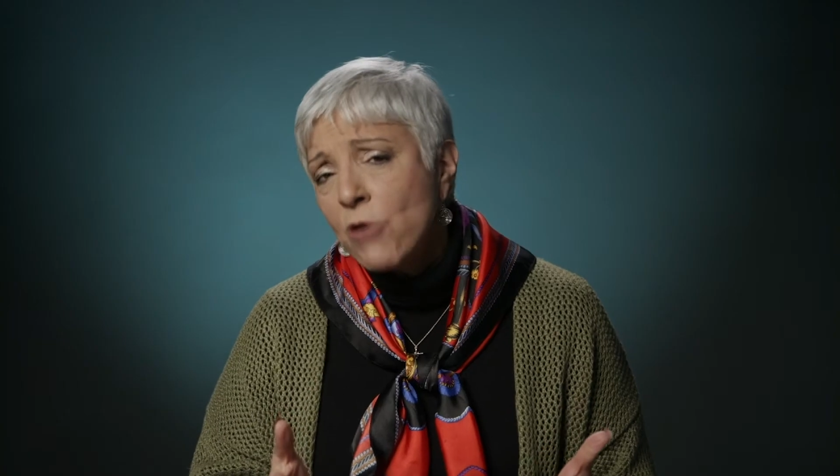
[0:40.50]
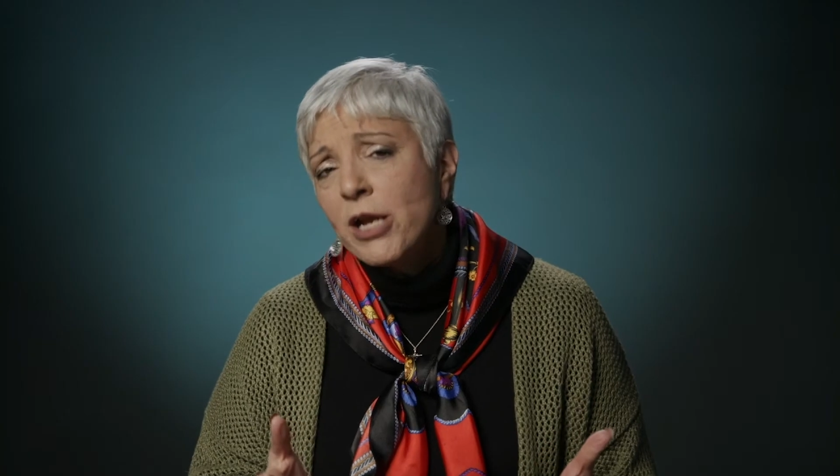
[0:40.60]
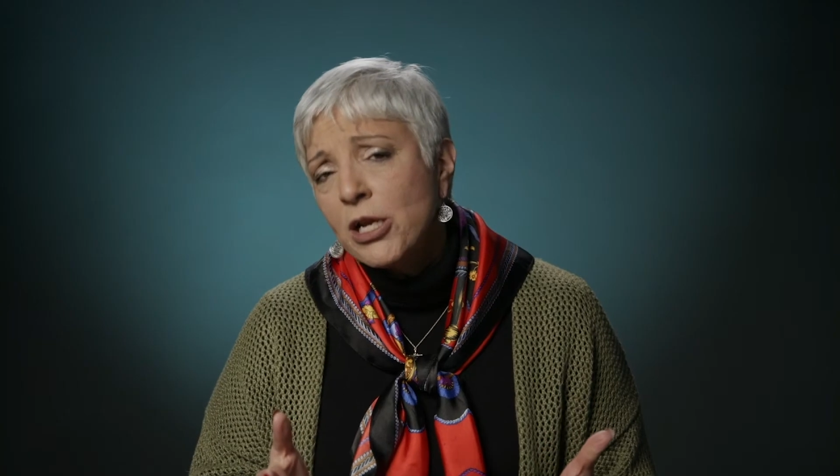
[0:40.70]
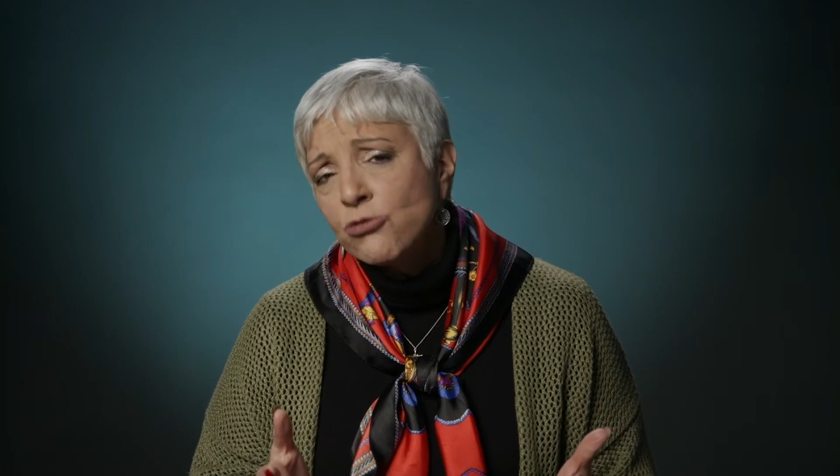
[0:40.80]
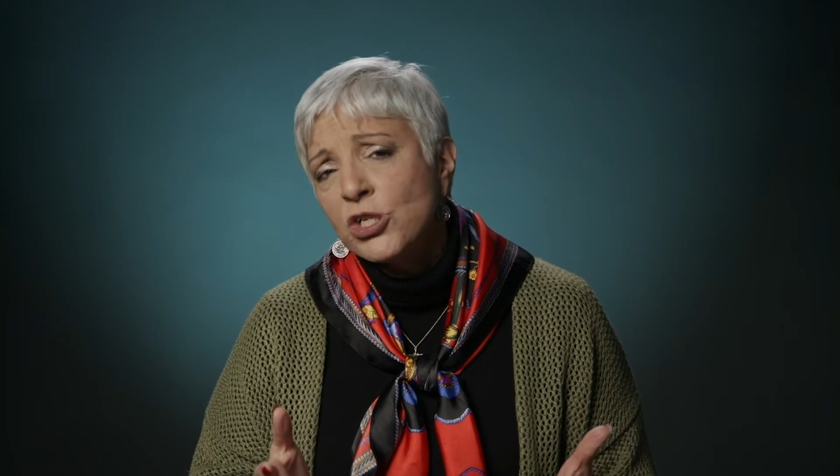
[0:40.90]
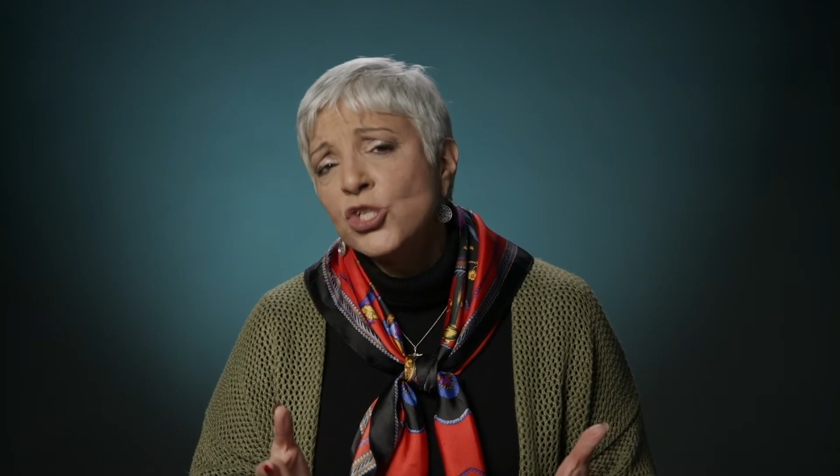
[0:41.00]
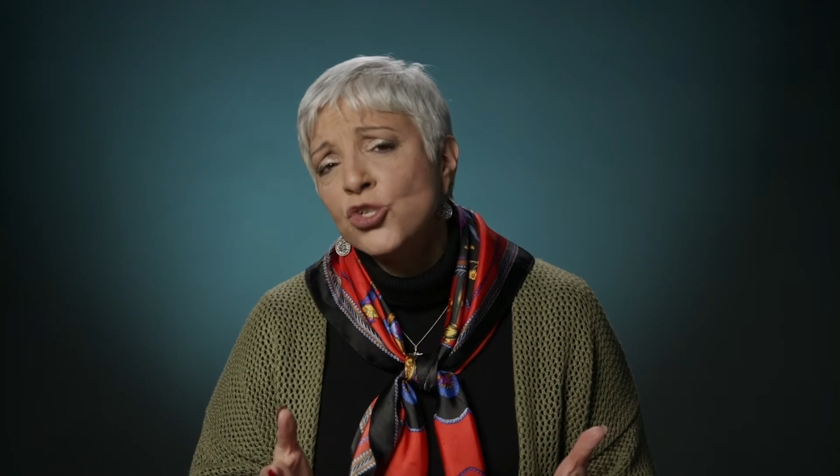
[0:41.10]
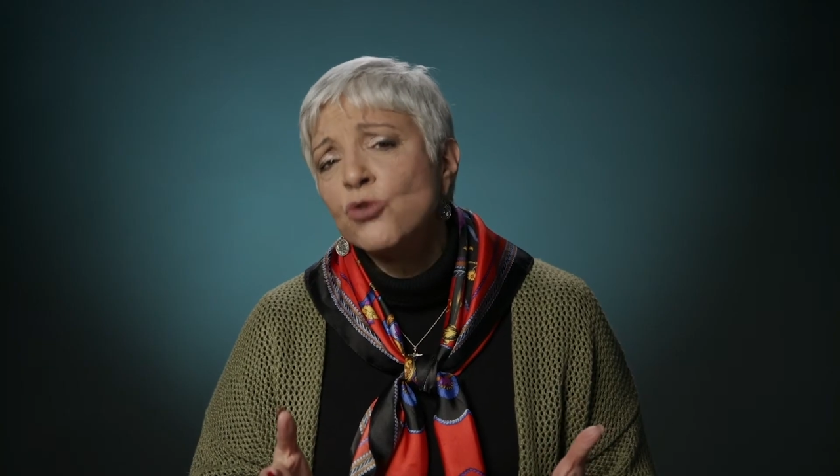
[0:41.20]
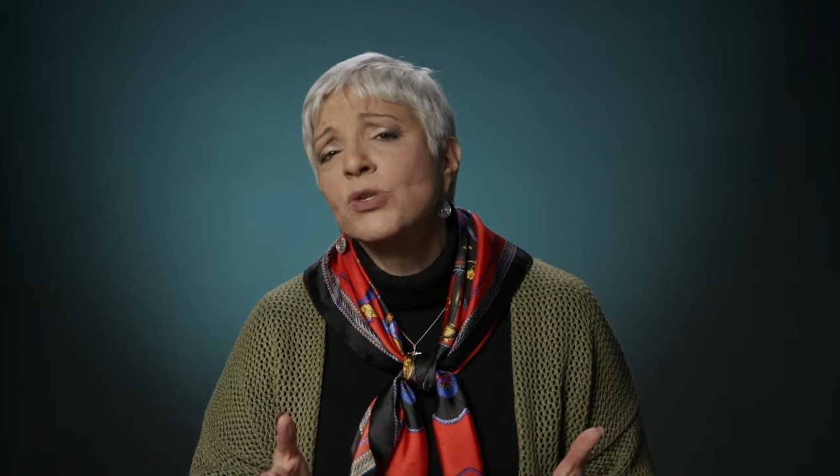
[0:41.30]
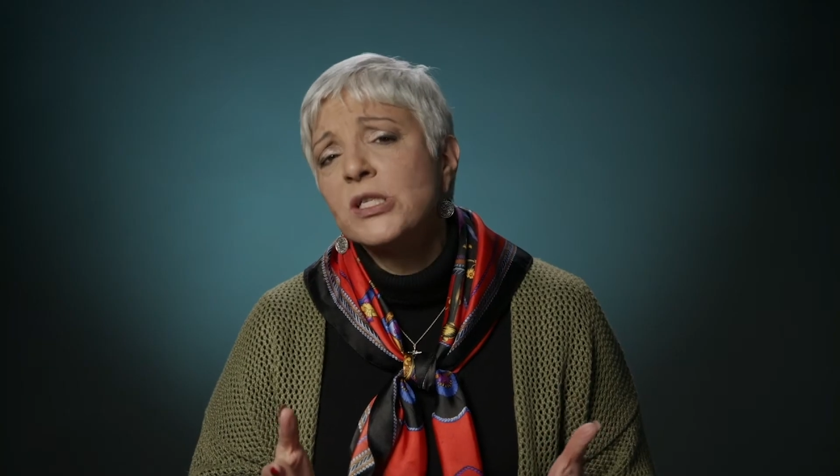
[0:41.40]
900
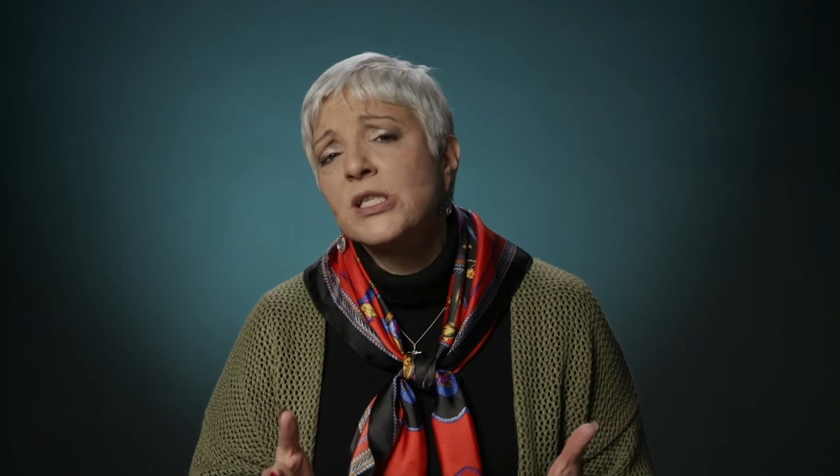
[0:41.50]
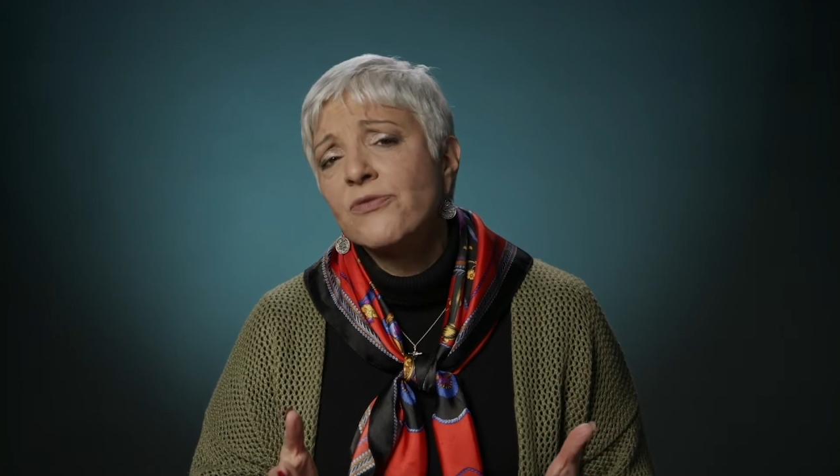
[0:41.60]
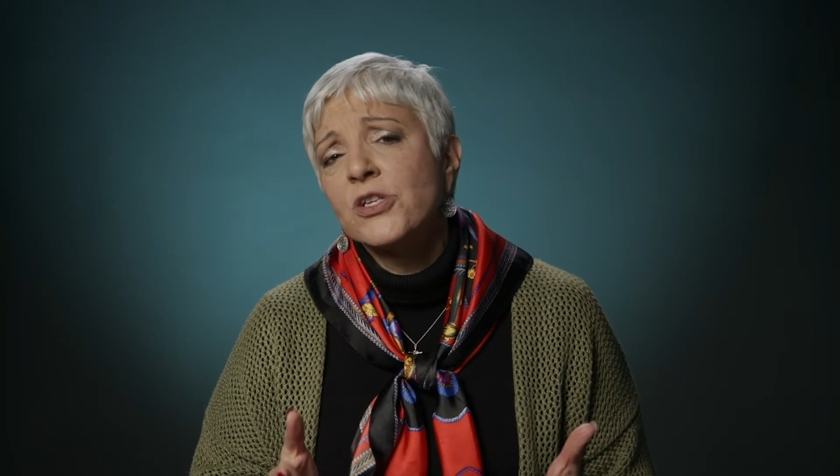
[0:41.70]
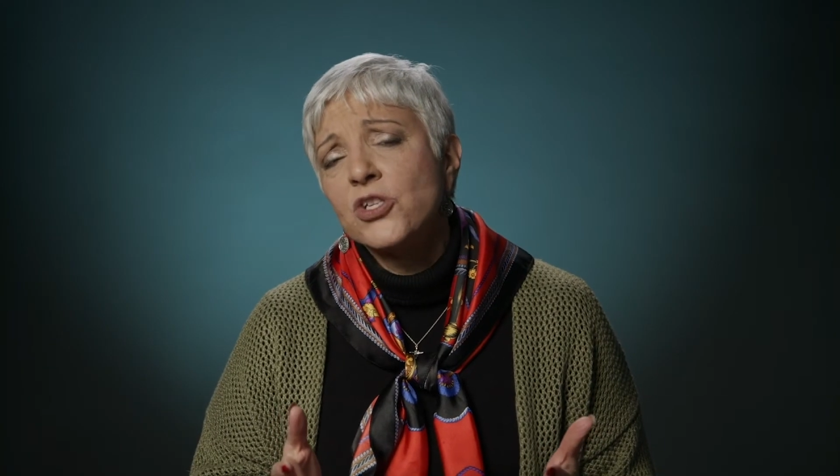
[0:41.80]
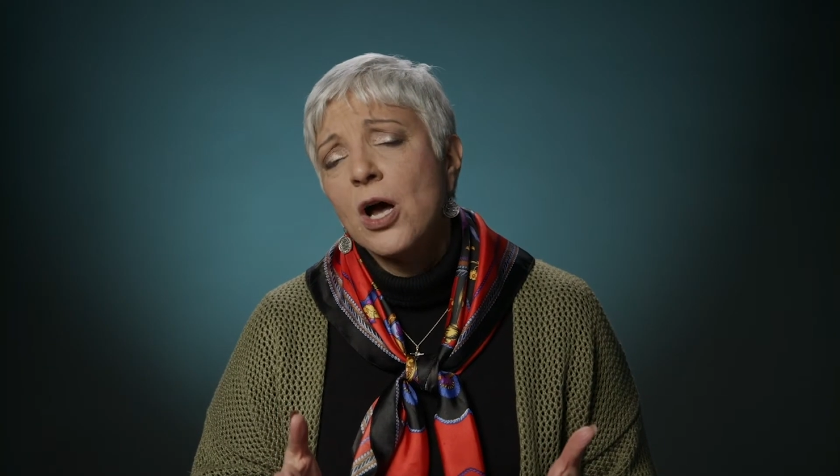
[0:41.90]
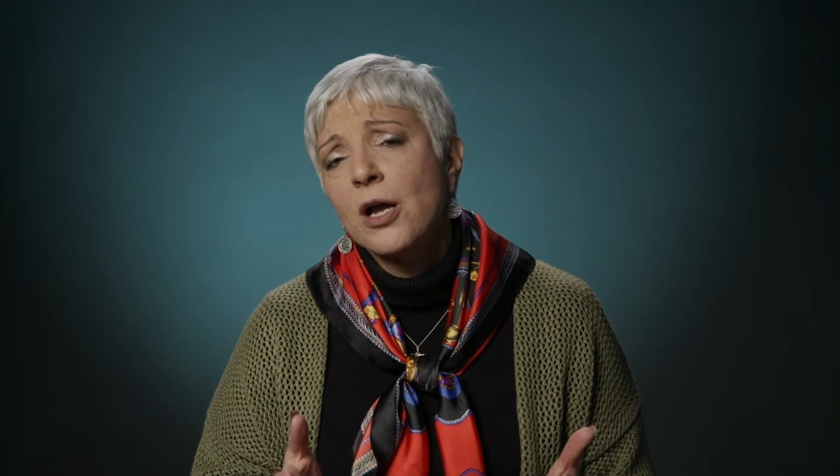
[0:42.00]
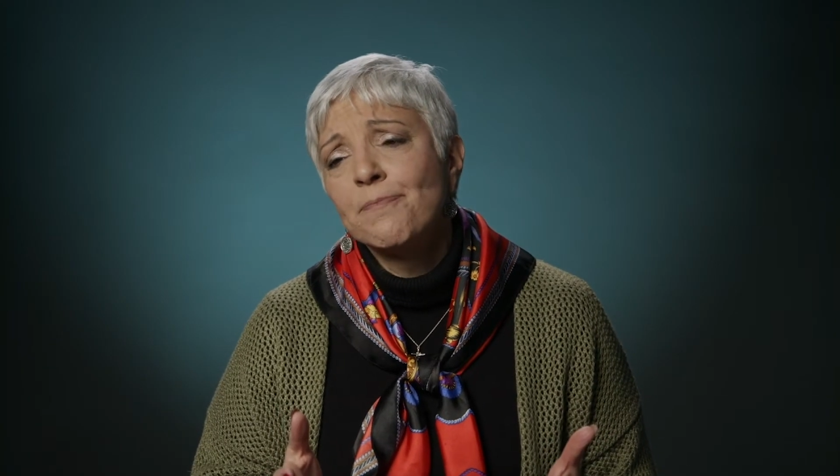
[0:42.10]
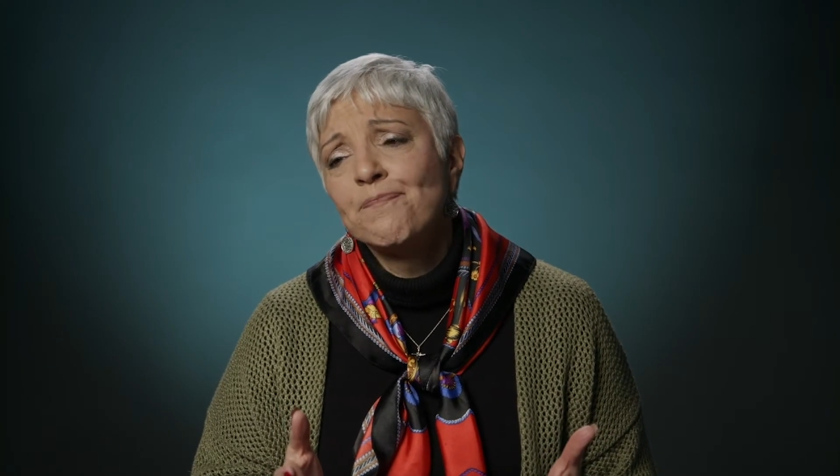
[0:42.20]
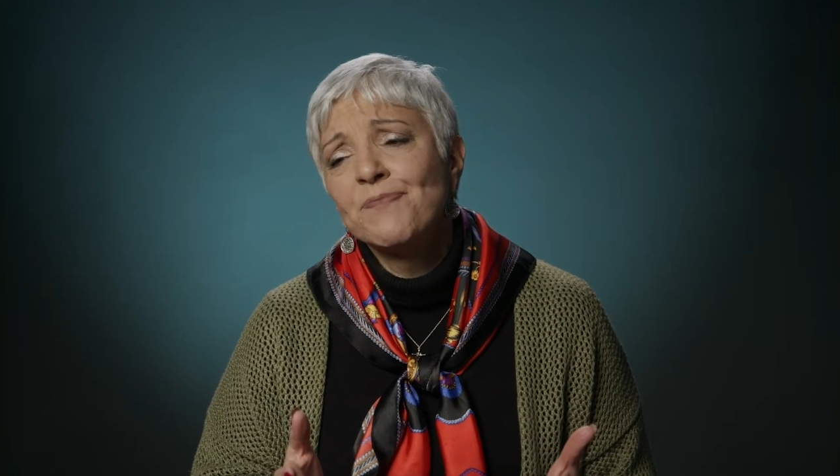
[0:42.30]
students at the time.